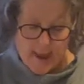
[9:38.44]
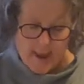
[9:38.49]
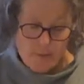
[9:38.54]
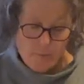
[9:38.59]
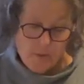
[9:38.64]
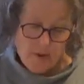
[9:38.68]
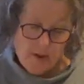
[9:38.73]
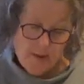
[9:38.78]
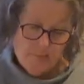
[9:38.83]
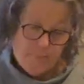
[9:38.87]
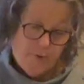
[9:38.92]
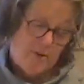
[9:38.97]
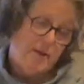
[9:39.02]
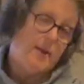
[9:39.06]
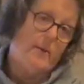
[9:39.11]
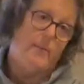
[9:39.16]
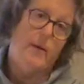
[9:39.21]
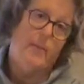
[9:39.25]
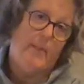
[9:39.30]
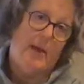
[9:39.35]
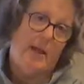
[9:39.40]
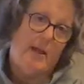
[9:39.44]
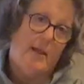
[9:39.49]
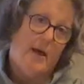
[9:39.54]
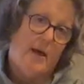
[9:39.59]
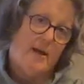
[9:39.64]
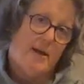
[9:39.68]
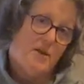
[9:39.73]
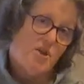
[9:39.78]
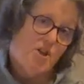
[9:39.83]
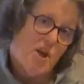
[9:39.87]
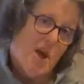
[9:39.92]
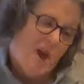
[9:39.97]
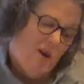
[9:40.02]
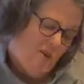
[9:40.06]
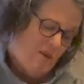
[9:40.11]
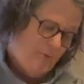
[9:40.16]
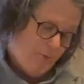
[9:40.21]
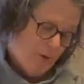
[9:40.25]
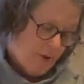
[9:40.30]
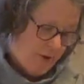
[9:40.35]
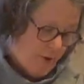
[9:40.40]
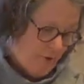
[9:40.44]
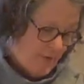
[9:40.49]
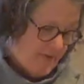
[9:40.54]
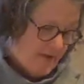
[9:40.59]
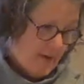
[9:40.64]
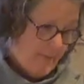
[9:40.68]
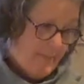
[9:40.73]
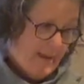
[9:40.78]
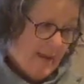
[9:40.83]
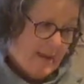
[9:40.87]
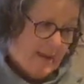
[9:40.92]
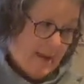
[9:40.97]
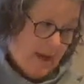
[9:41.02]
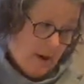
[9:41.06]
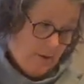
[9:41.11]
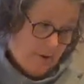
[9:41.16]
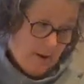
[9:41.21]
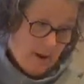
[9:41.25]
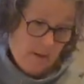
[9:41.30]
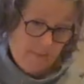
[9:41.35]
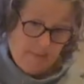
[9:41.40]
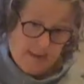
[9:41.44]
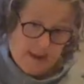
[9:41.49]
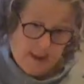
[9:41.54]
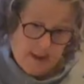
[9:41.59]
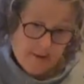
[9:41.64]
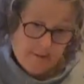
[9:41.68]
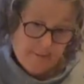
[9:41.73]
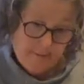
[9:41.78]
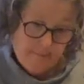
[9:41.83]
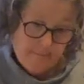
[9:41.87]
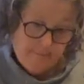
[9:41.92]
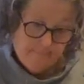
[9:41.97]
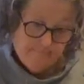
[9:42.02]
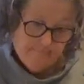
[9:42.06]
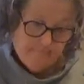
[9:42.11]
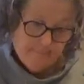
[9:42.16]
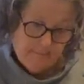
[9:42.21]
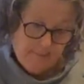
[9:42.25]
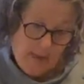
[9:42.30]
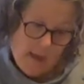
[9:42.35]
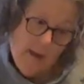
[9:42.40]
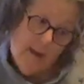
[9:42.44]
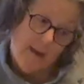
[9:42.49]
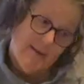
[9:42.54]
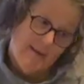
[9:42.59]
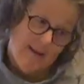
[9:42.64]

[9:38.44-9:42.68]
I wouldn't put them in my luggage. I would put those in my carry-on bag because